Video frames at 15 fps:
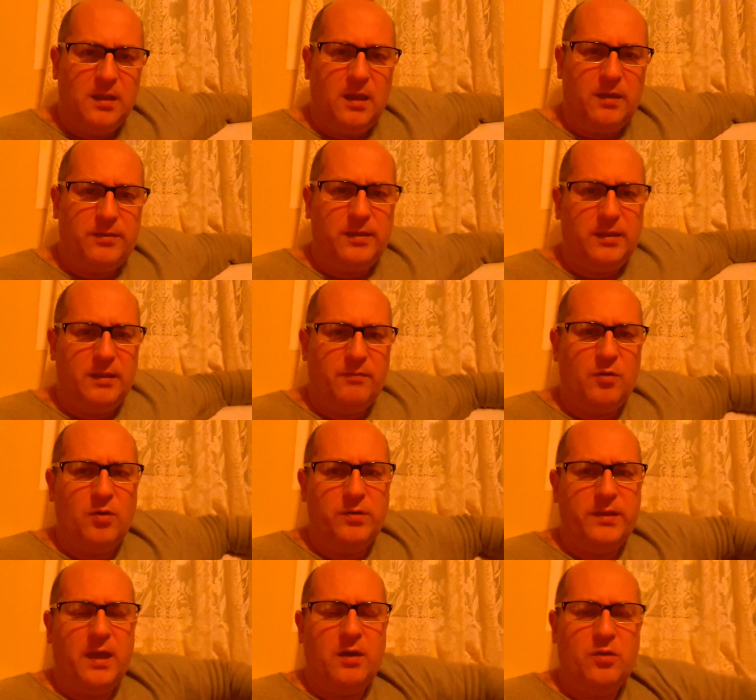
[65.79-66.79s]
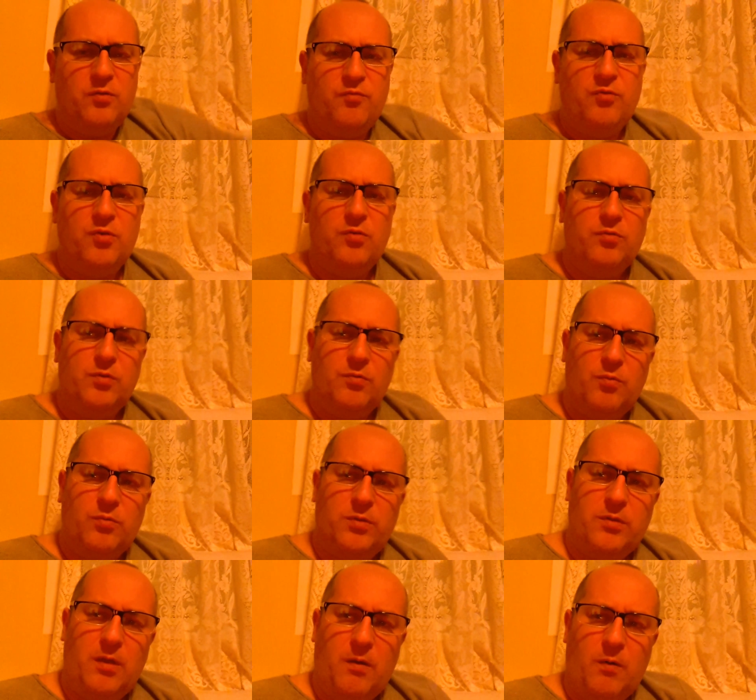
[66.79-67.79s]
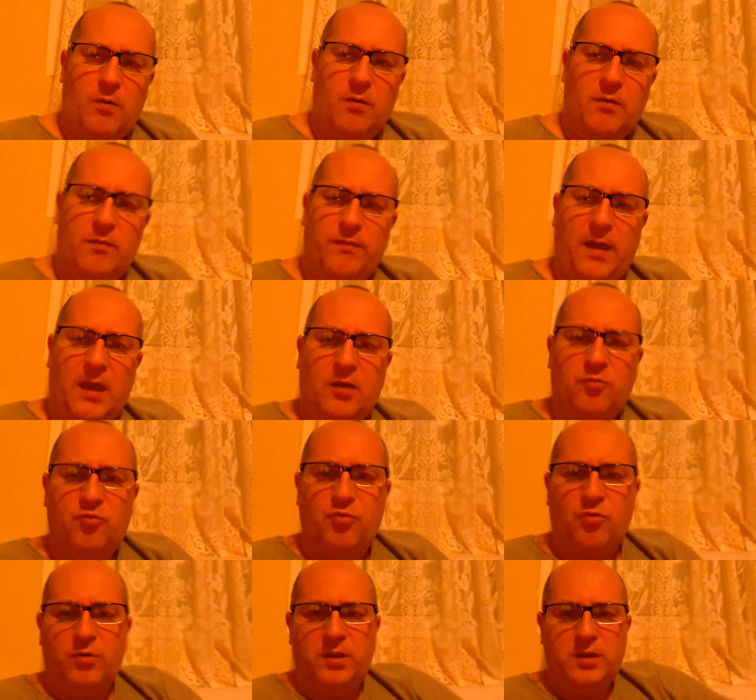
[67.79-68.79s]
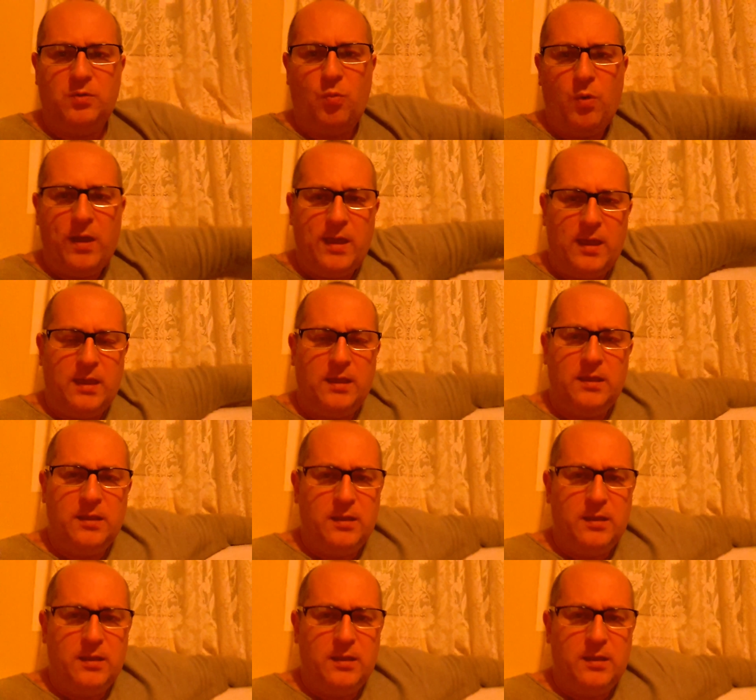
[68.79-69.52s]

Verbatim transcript: I think they've gone down the route of Android where